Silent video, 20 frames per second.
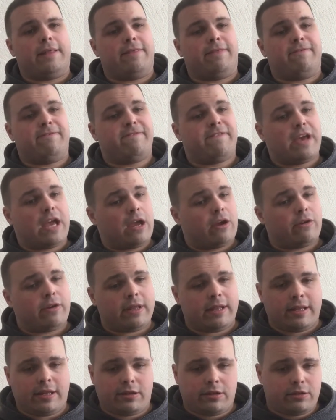very
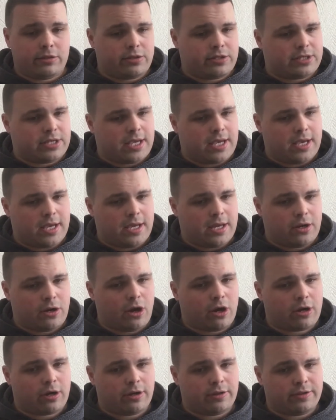little to
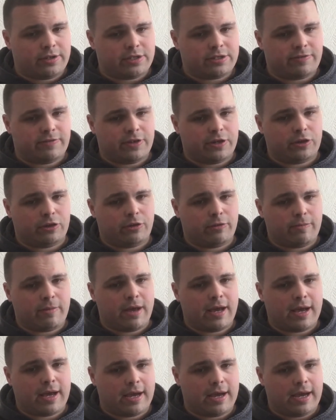knock on this
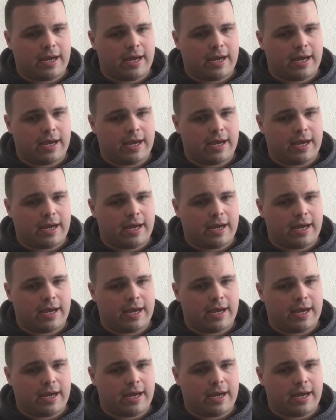film.